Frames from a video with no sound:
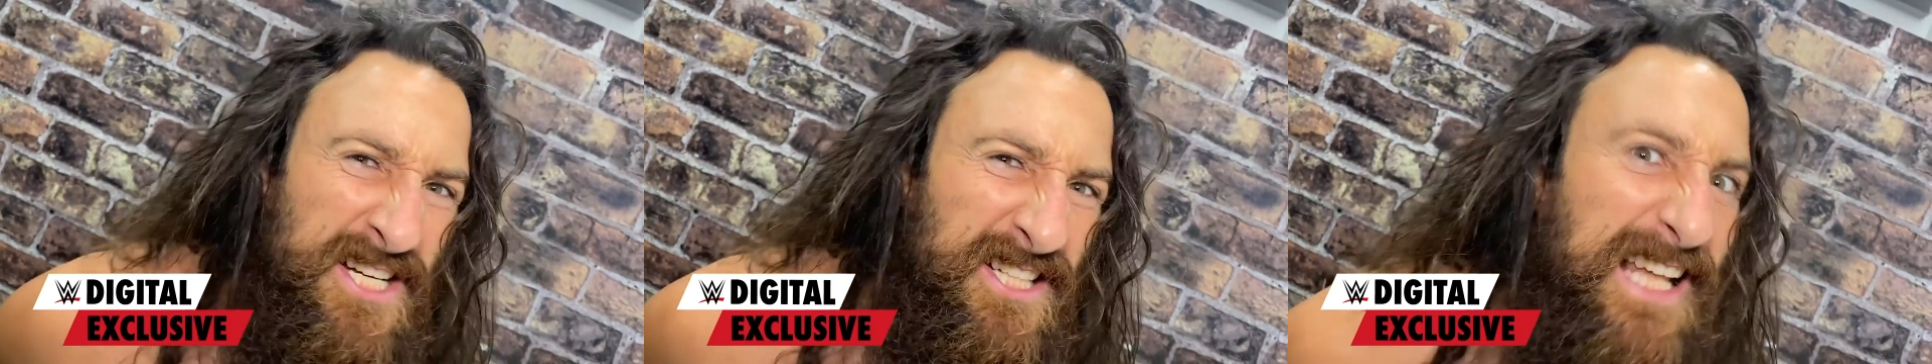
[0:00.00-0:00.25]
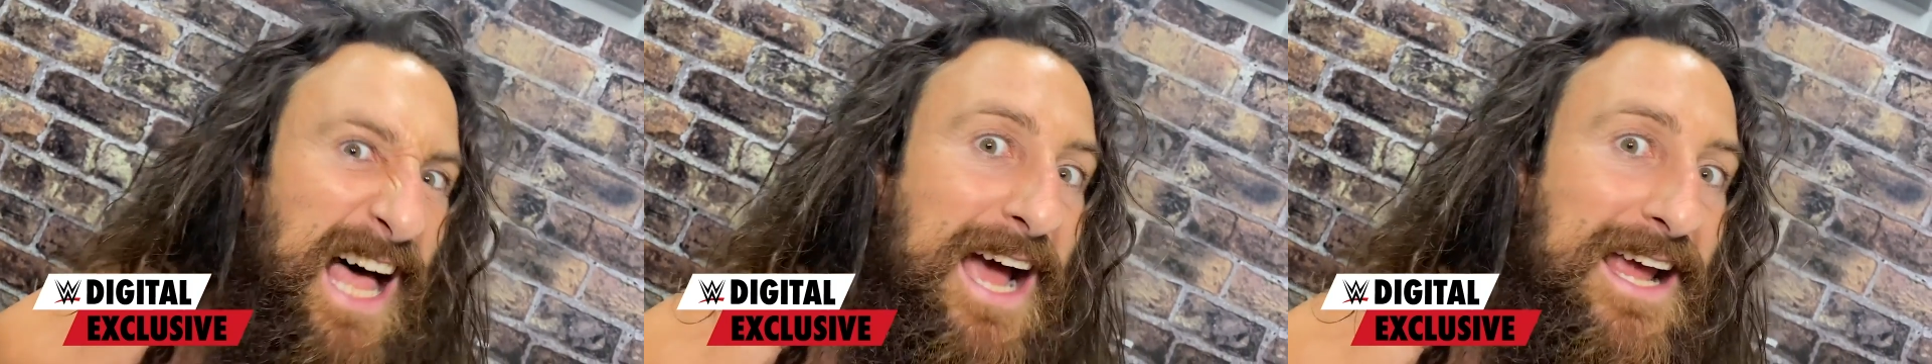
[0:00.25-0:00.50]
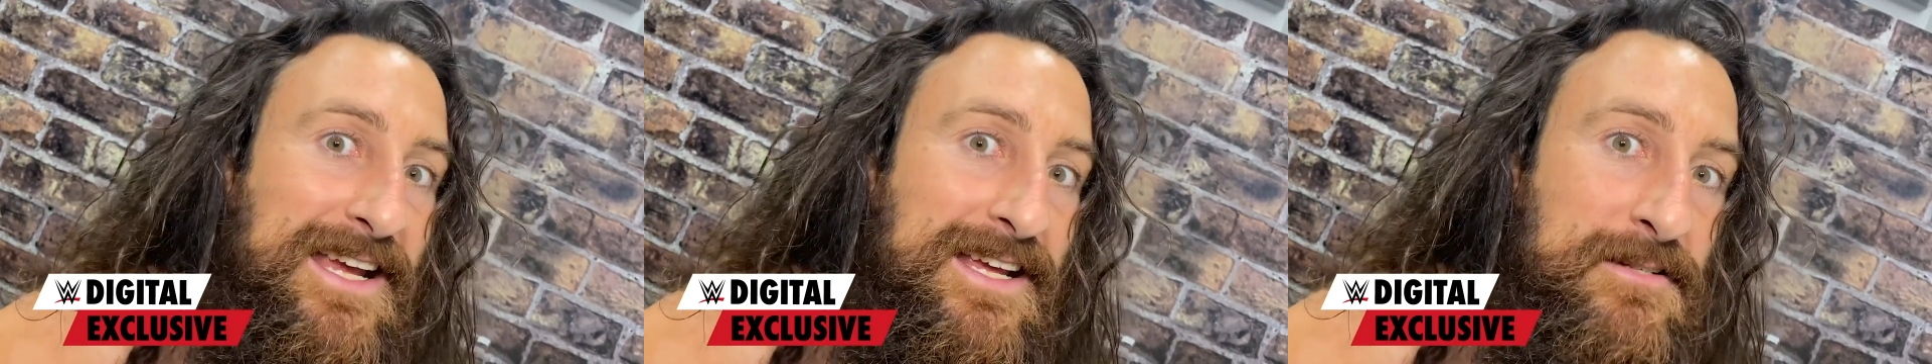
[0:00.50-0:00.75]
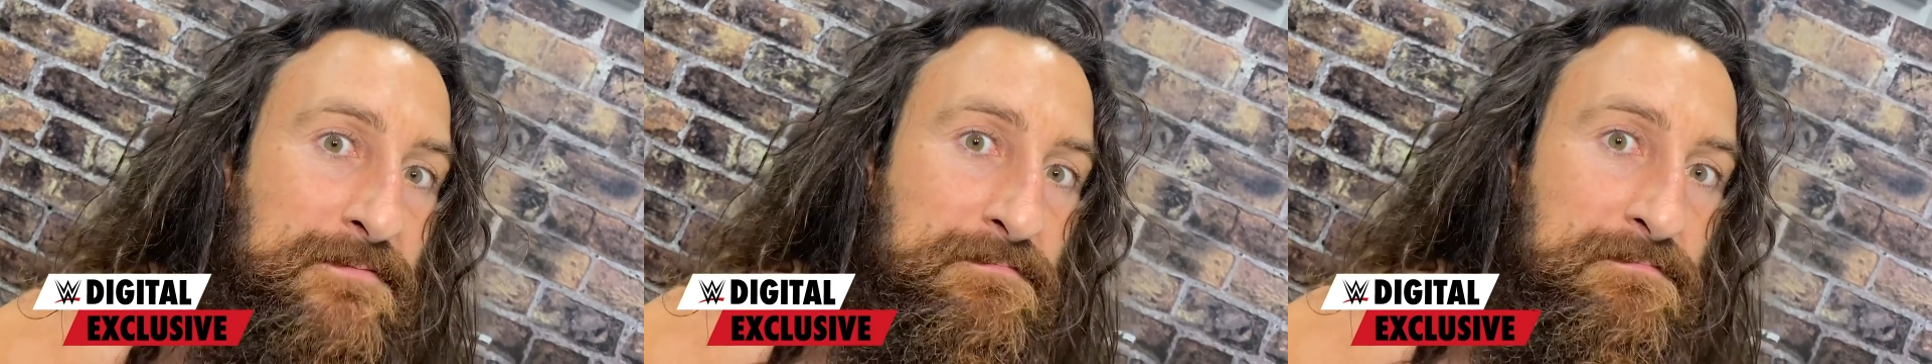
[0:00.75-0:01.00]
lying,
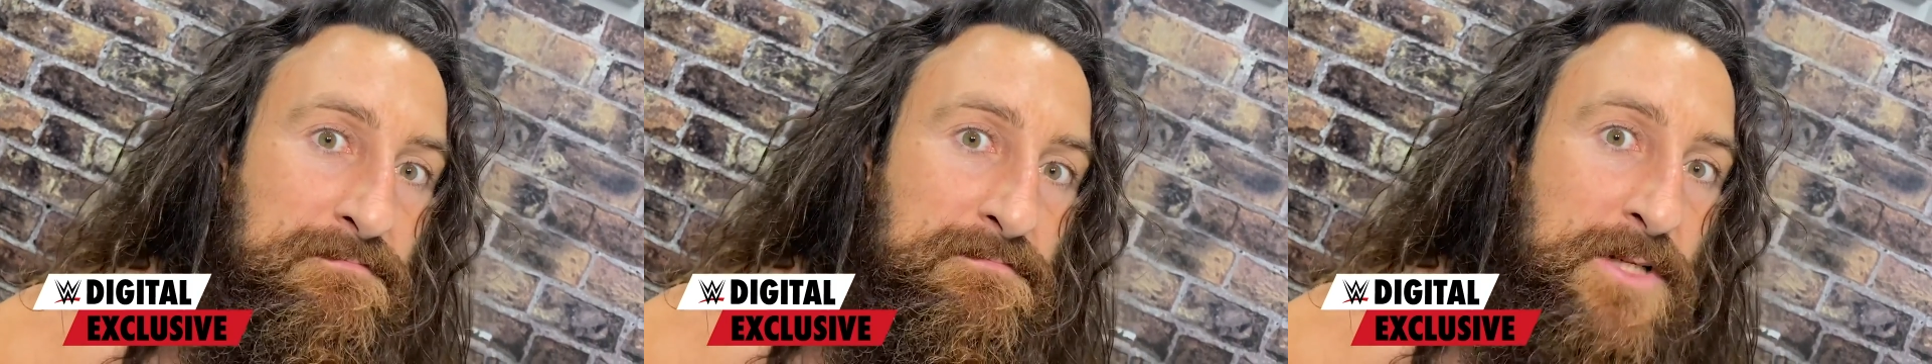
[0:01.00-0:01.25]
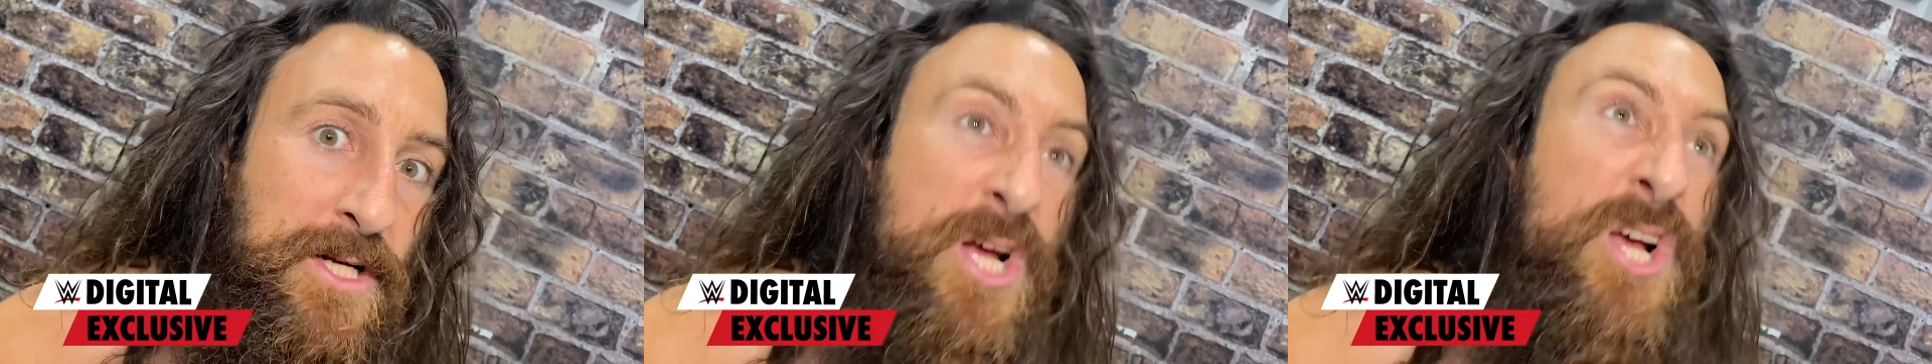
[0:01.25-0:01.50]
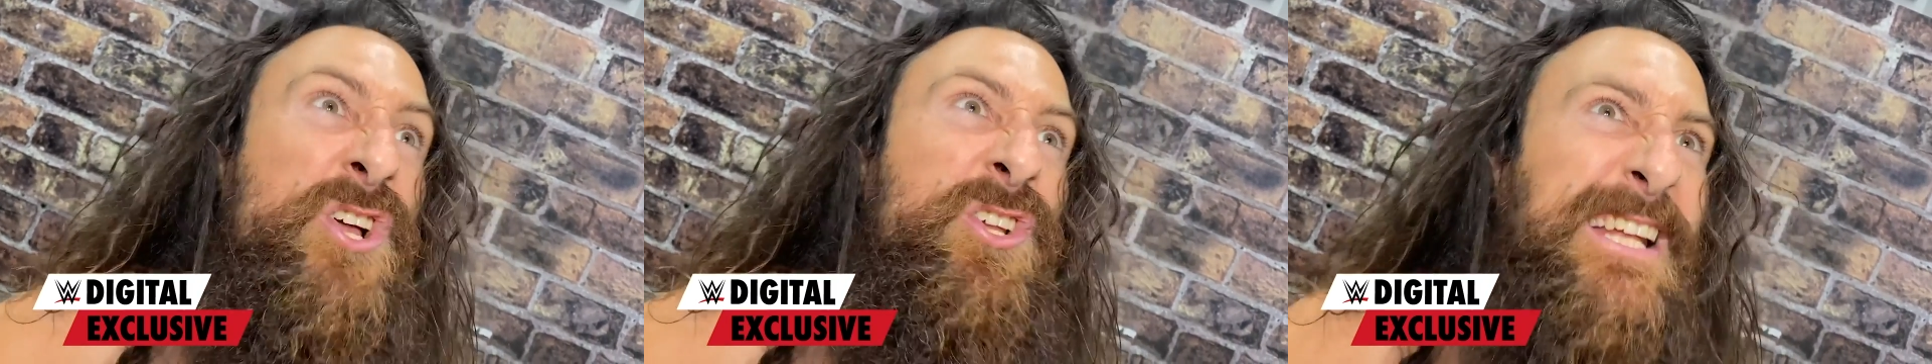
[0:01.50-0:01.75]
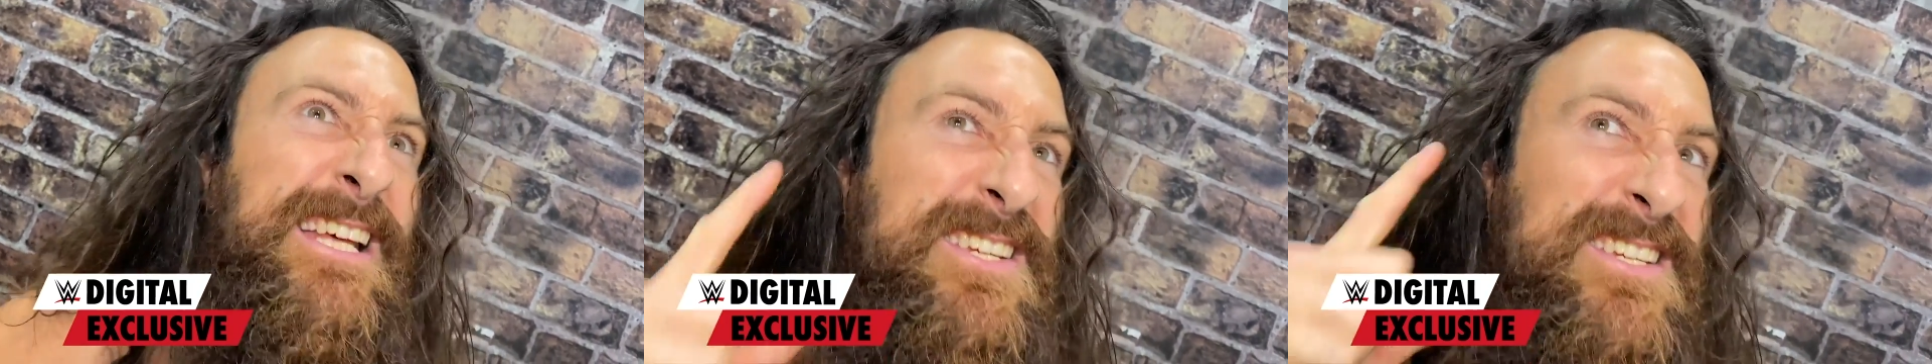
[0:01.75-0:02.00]

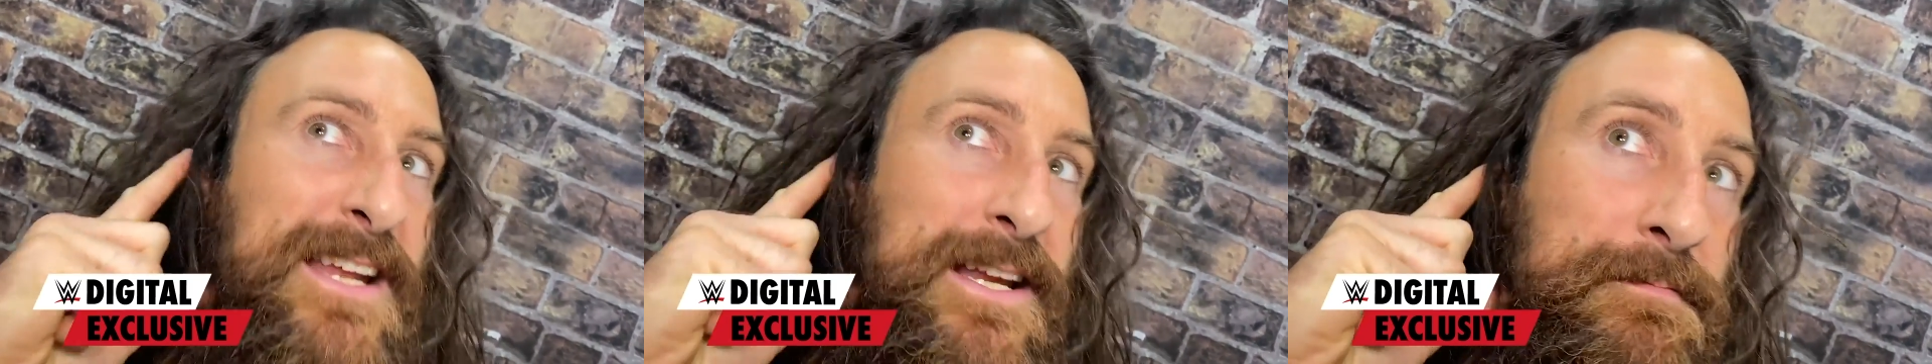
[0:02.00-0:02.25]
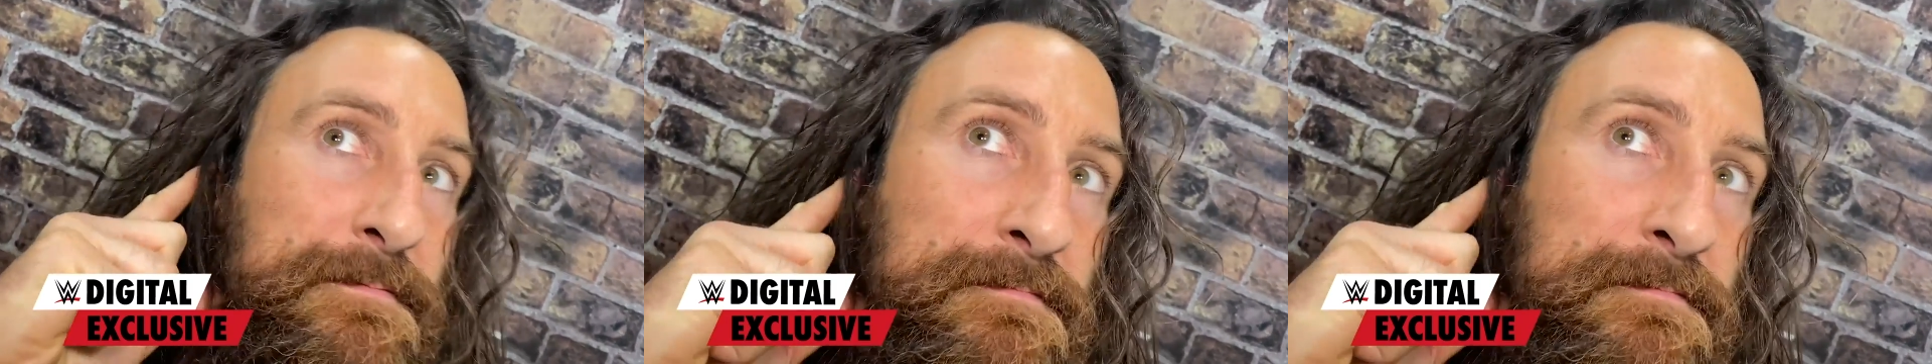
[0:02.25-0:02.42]
listening